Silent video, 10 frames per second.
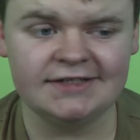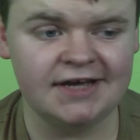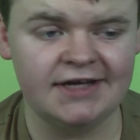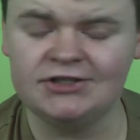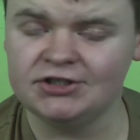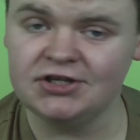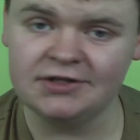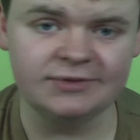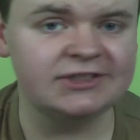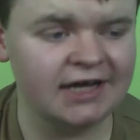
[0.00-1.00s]
a danger to
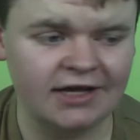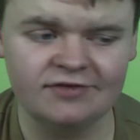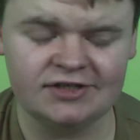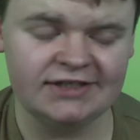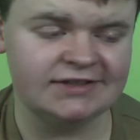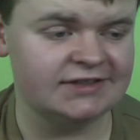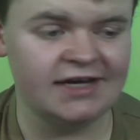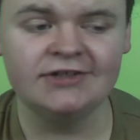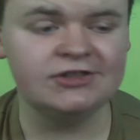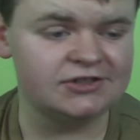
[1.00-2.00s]
themselves and it's a
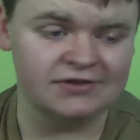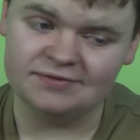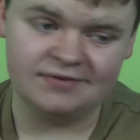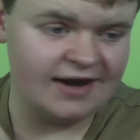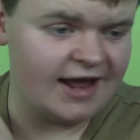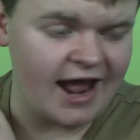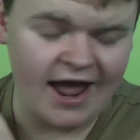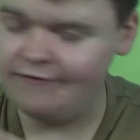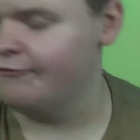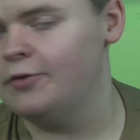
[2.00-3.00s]
danger to
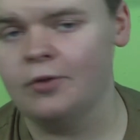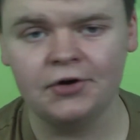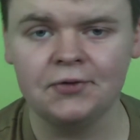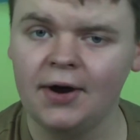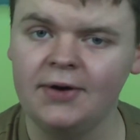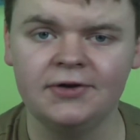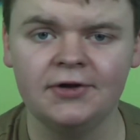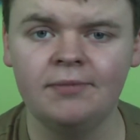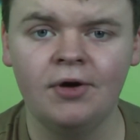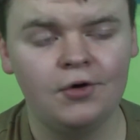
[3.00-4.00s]
everyone around
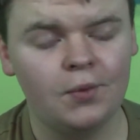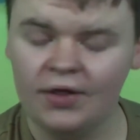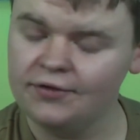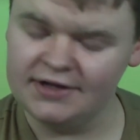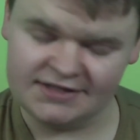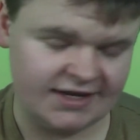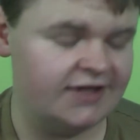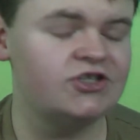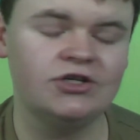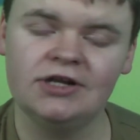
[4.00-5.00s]
them, whether
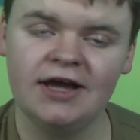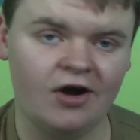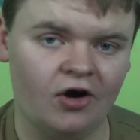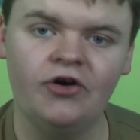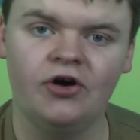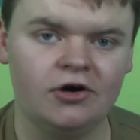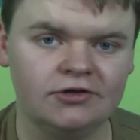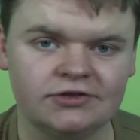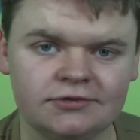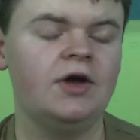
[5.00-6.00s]
intentionally or
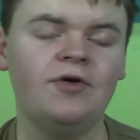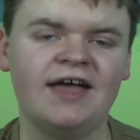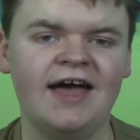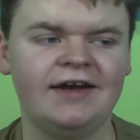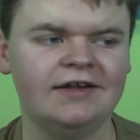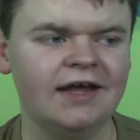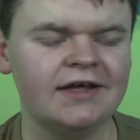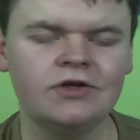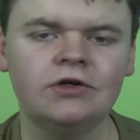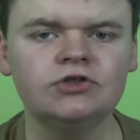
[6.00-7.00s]
not. Now again,
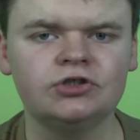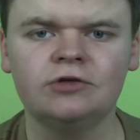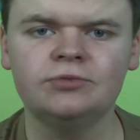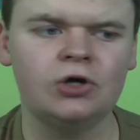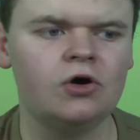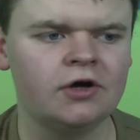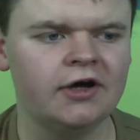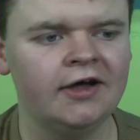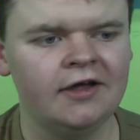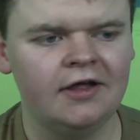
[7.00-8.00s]
like the non-stop
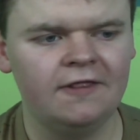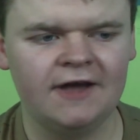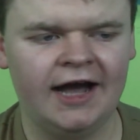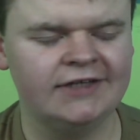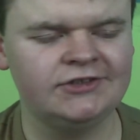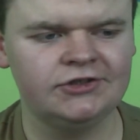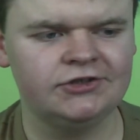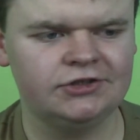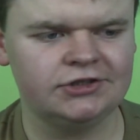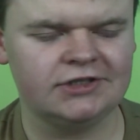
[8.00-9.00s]
talker, the
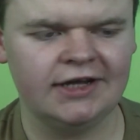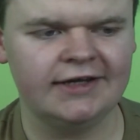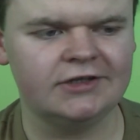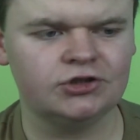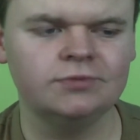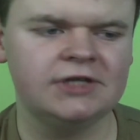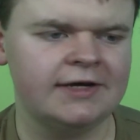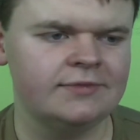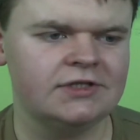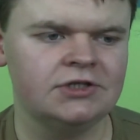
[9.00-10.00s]
hazard just like,
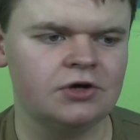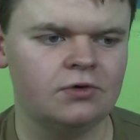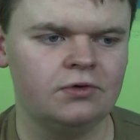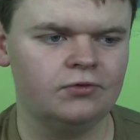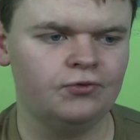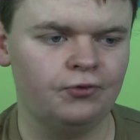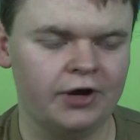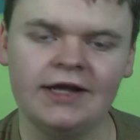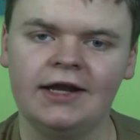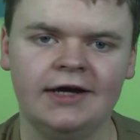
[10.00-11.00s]
sometimes they don't
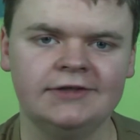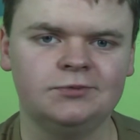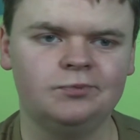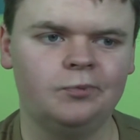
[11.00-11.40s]
realise